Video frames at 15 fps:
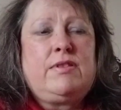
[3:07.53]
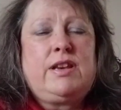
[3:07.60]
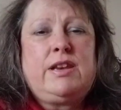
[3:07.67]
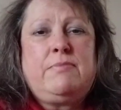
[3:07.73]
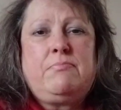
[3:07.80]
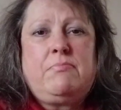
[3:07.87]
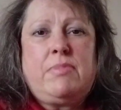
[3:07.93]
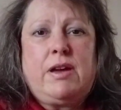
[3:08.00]

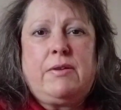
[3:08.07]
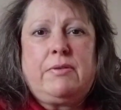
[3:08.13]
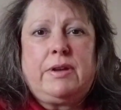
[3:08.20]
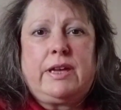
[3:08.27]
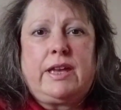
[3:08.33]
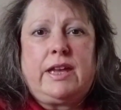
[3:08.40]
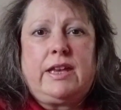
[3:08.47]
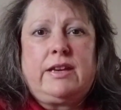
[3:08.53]
limbo
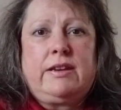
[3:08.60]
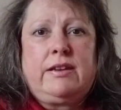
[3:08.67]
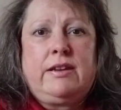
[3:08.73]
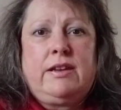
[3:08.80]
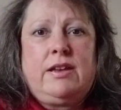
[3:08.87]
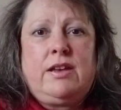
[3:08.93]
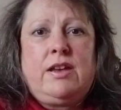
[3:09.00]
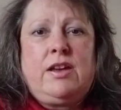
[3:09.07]
again
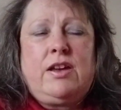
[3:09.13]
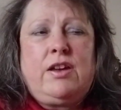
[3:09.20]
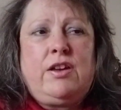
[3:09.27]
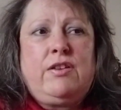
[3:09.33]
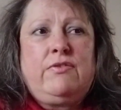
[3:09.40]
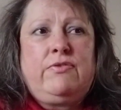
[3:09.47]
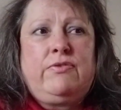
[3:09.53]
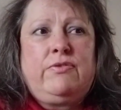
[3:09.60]

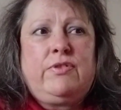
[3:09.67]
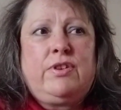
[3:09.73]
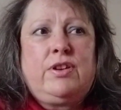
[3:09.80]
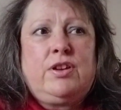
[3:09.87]
of,